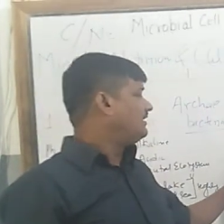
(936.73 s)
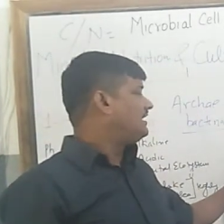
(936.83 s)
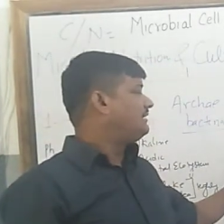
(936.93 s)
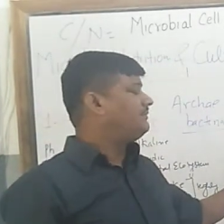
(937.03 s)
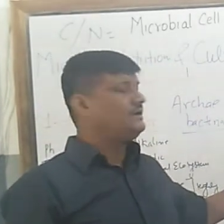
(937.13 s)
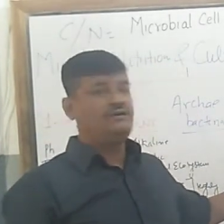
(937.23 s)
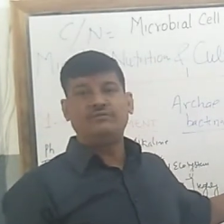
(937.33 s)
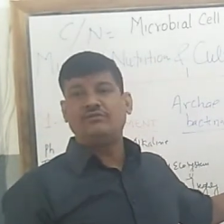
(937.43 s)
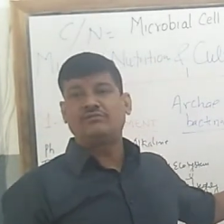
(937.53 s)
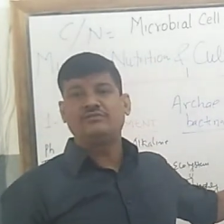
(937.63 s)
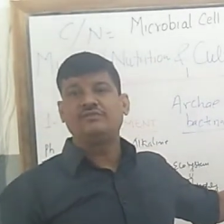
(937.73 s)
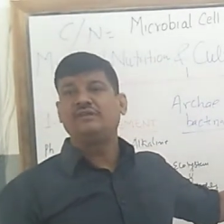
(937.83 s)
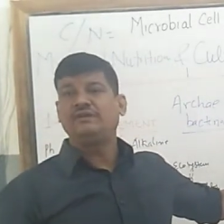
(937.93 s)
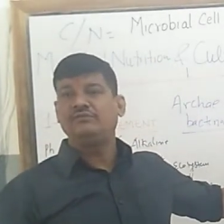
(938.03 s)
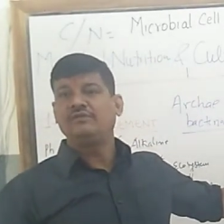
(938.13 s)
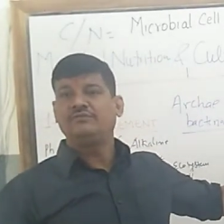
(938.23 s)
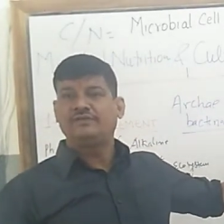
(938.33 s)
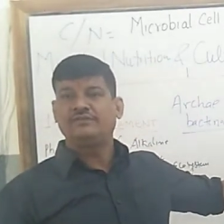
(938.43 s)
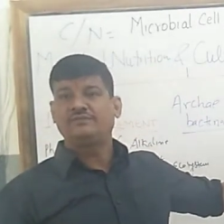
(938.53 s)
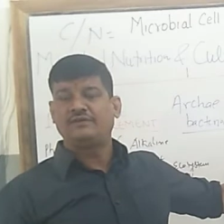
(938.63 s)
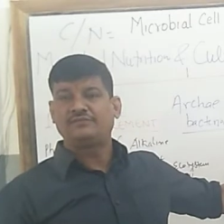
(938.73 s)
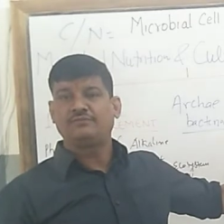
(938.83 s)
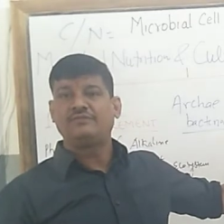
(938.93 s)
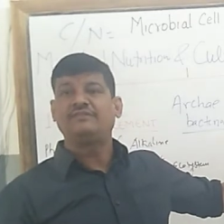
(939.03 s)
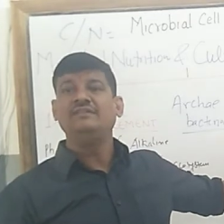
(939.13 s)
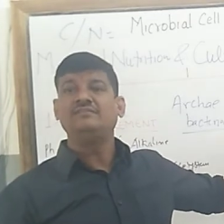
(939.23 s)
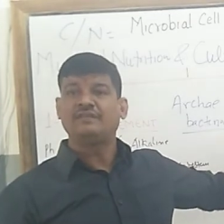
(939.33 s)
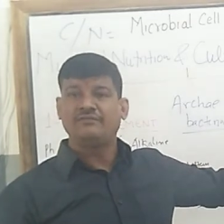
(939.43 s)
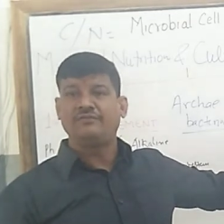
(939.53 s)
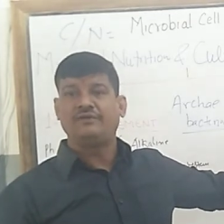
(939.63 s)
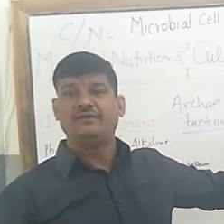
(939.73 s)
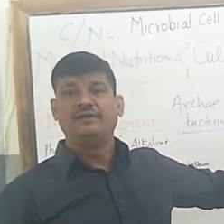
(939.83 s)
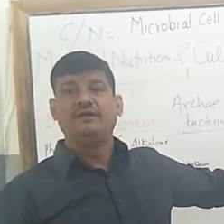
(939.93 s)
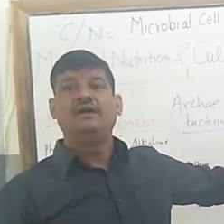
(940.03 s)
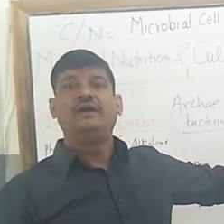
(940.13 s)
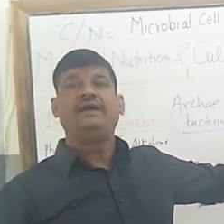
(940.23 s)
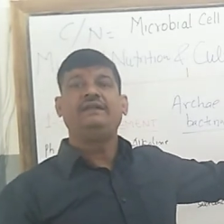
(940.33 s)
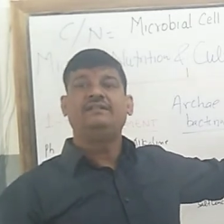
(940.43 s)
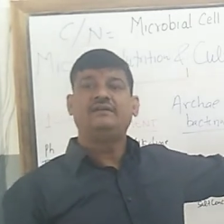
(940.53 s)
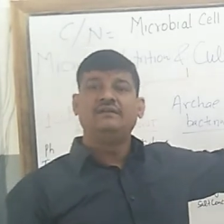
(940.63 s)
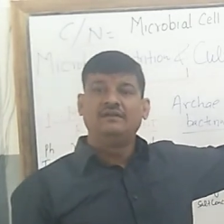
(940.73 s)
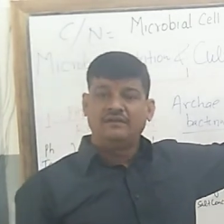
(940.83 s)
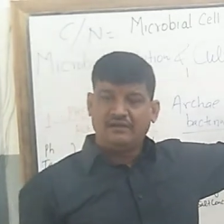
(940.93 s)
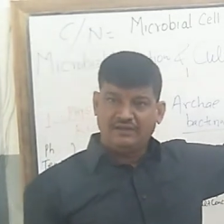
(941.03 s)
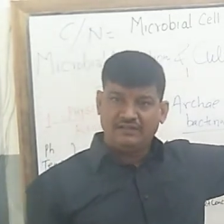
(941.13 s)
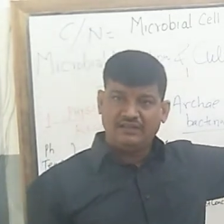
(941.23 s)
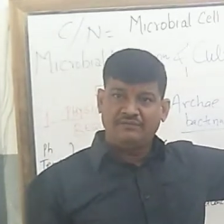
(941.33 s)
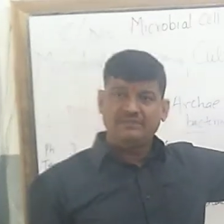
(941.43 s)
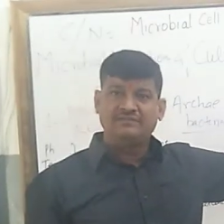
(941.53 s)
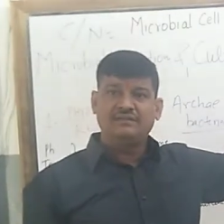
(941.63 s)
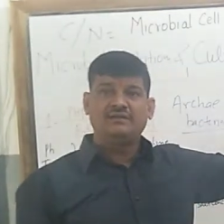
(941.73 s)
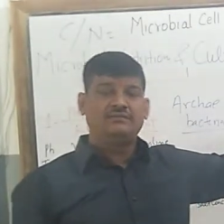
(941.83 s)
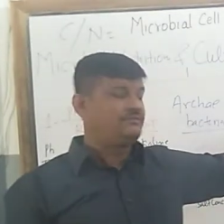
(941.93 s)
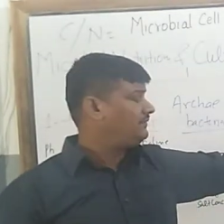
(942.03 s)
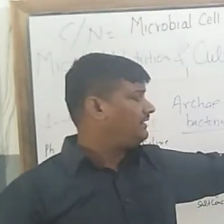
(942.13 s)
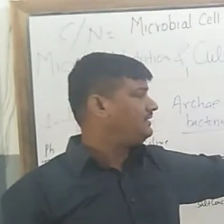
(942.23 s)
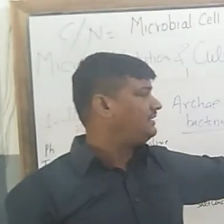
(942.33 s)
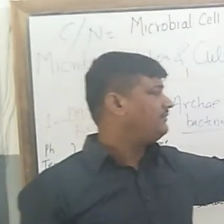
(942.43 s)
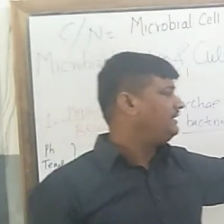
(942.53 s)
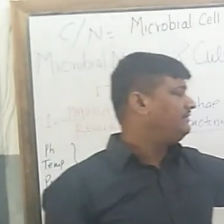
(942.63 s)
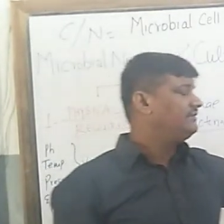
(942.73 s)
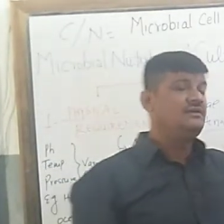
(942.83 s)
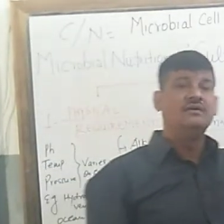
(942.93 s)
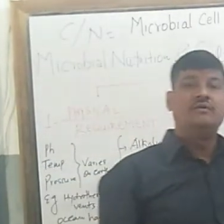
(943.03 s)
carbon, hydrogen, oxygen, nitrogen, phosphorus and sulfur. And another one is the